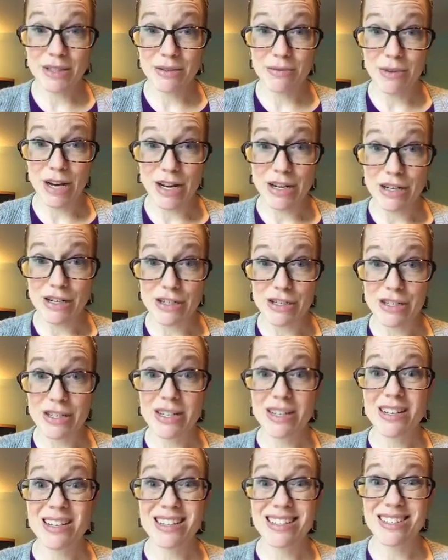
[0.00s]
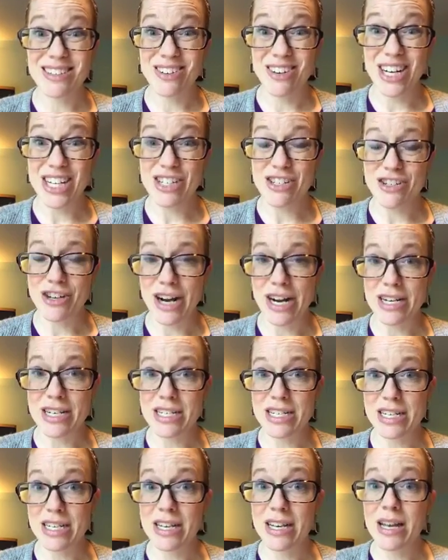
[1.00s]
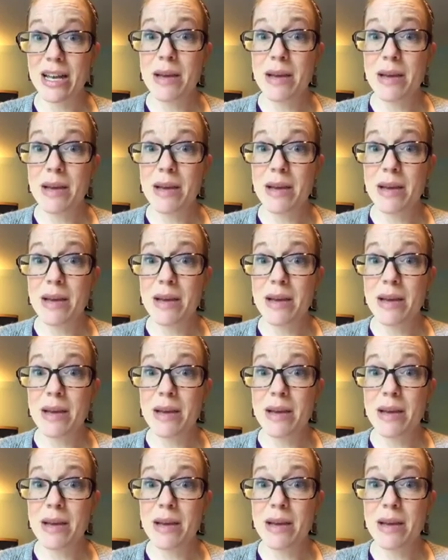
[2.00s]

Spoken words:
runners is a great strategy